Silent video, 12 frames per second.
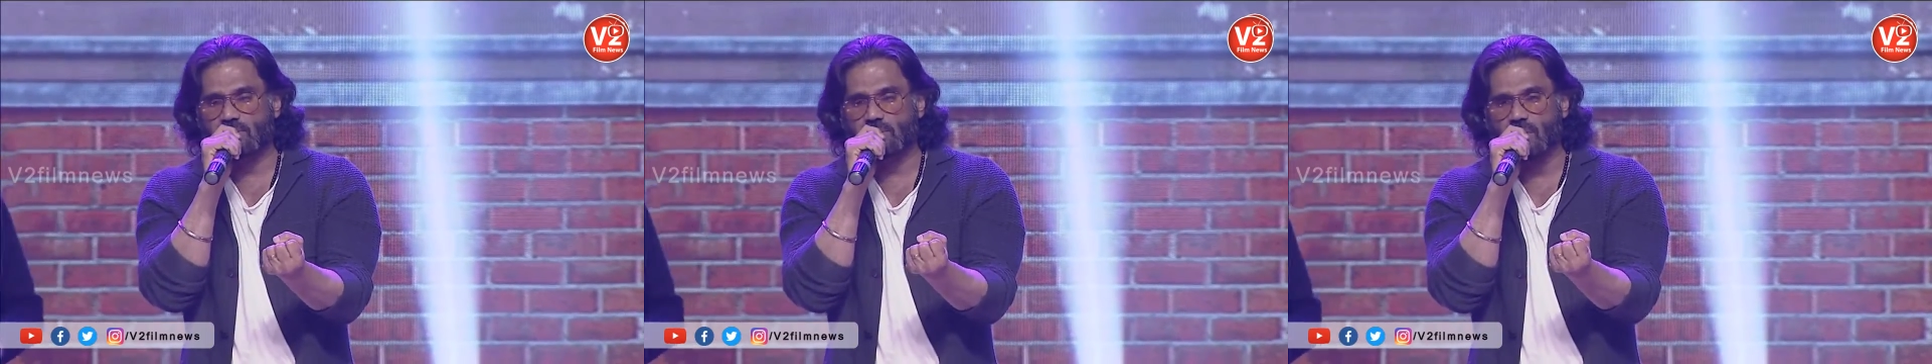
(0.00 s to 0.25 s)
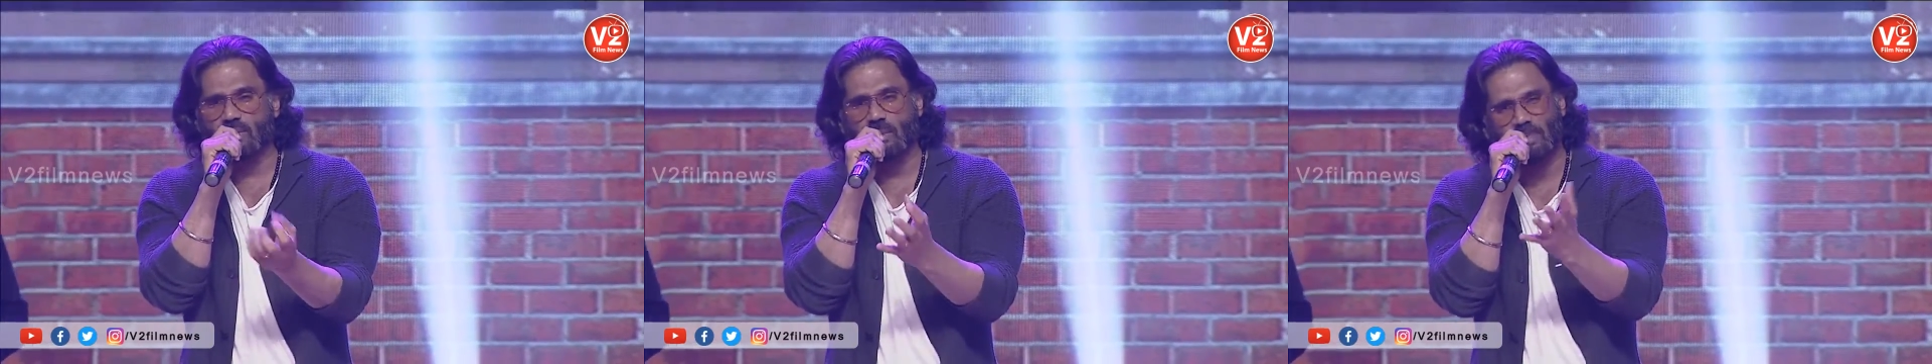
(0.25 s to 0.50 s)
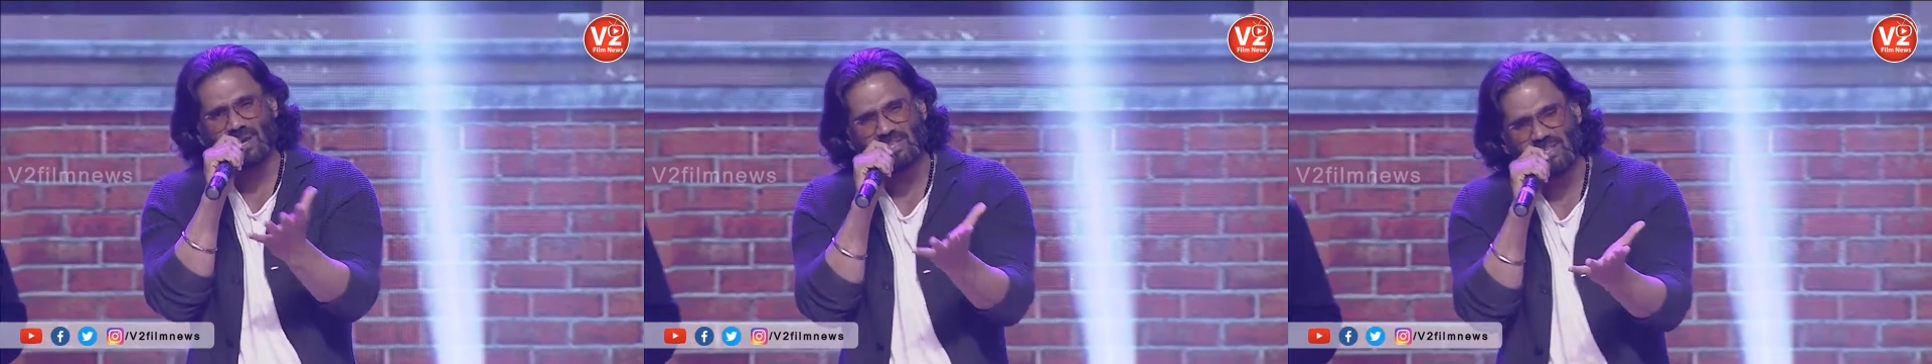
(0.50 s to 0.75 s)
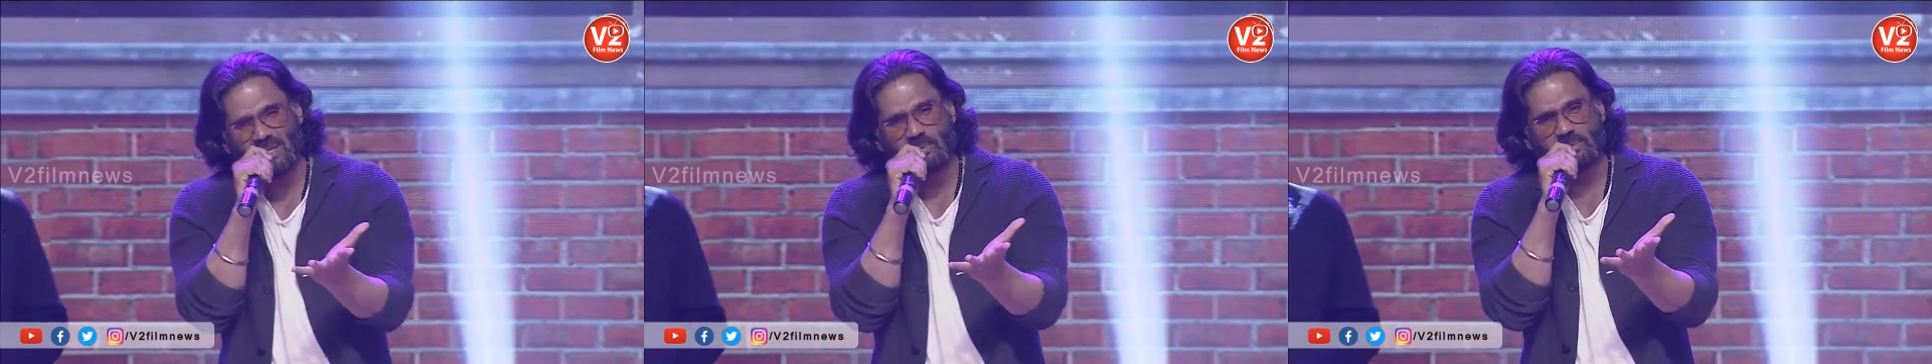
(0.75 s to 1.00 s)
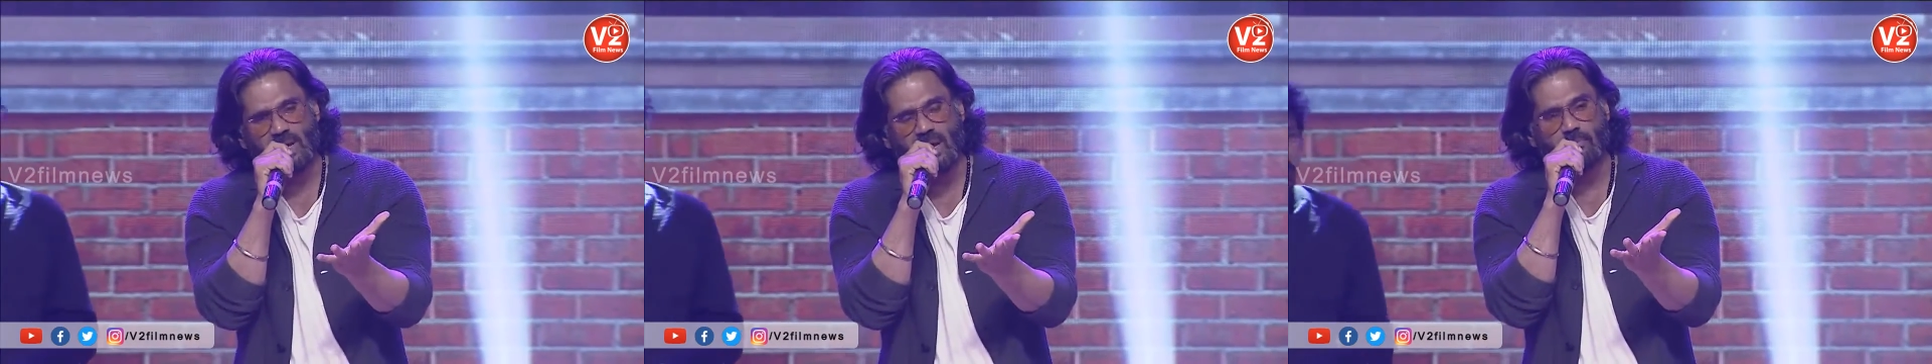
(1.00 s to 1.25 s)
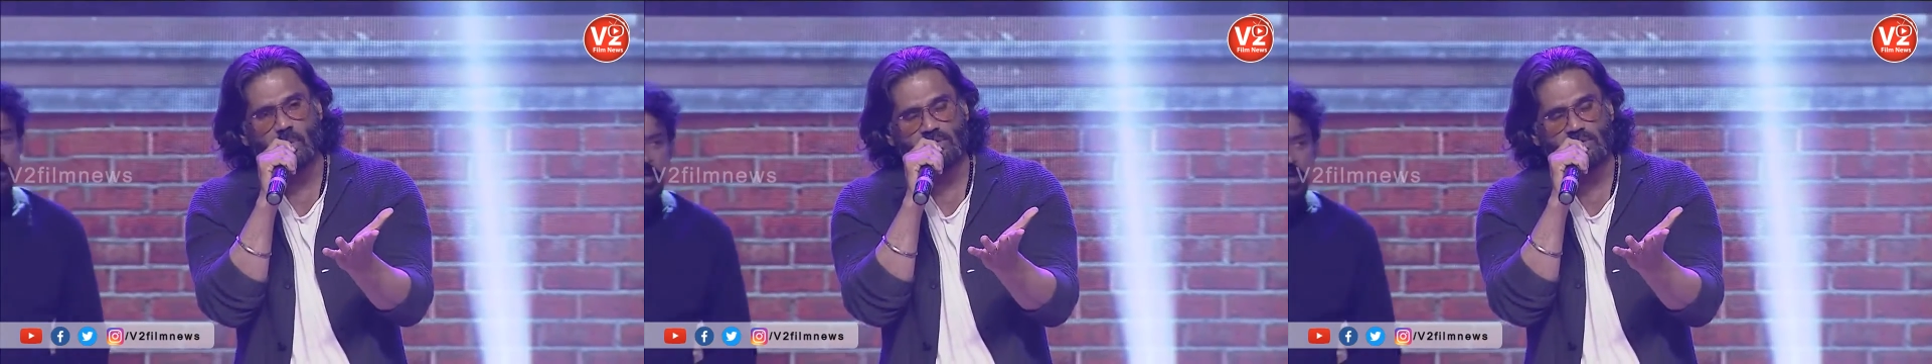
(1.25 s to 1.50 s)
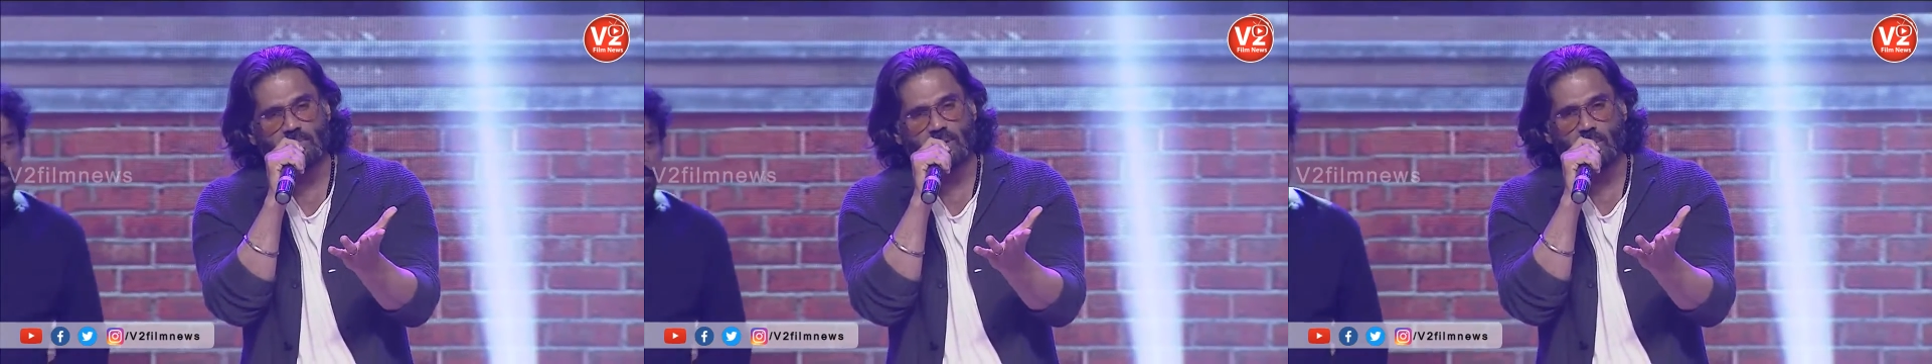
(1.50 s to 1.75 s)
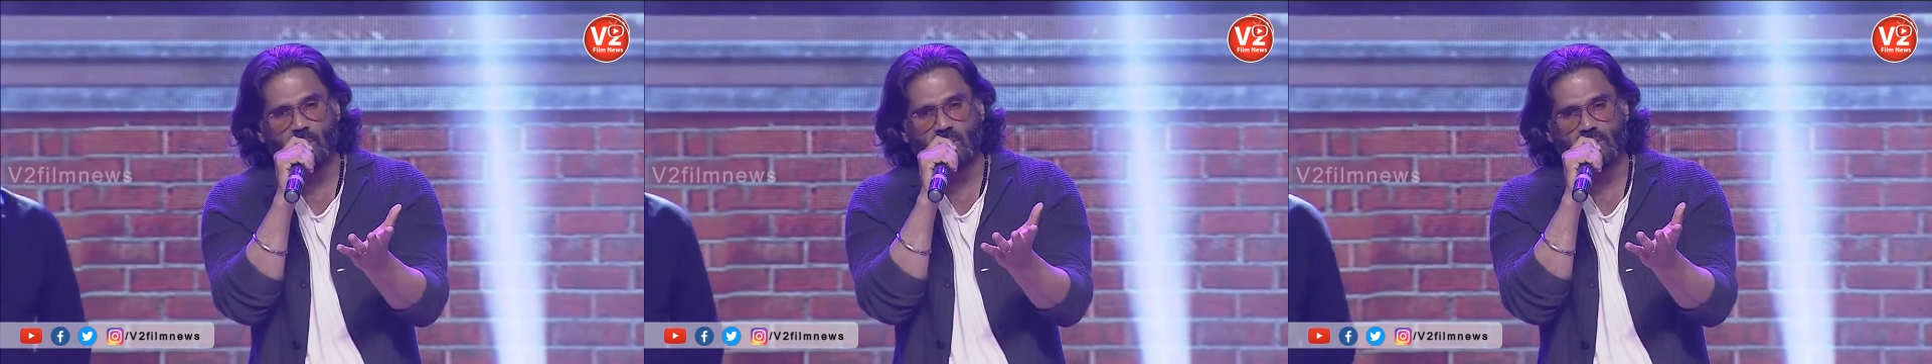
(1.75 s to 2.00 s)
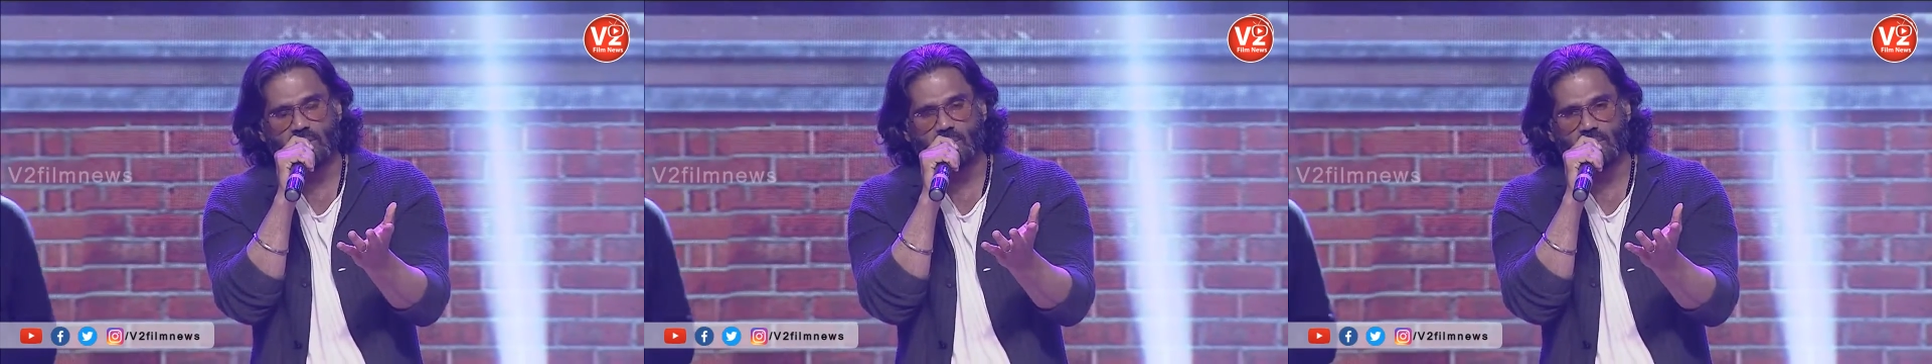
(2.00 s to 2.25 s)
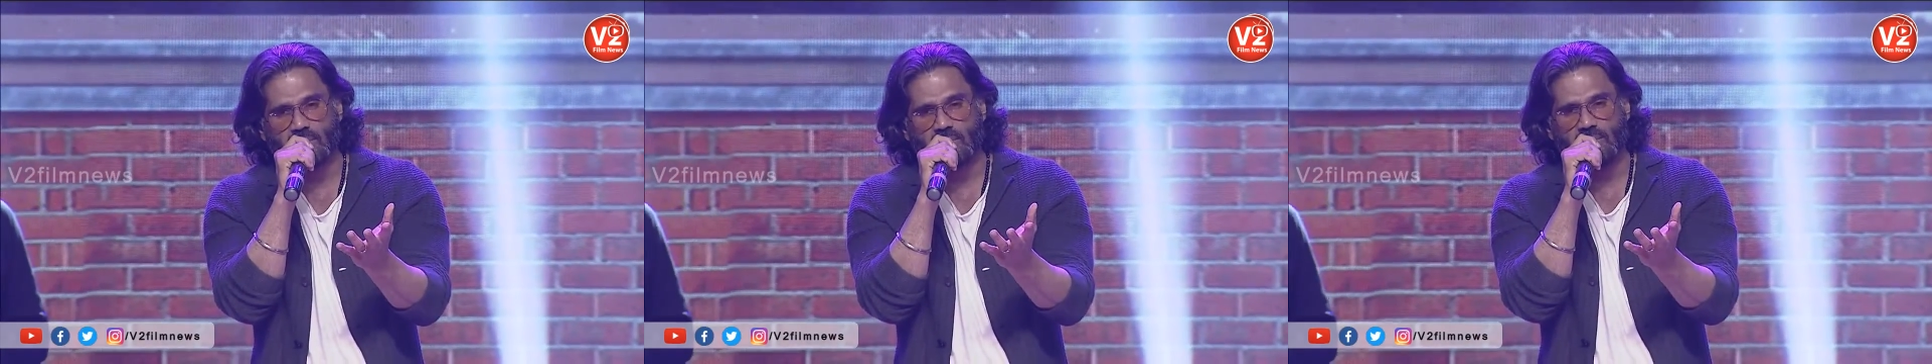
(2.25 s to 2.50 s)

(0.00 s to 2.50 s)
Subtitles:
one of the best teams I possibly worked with.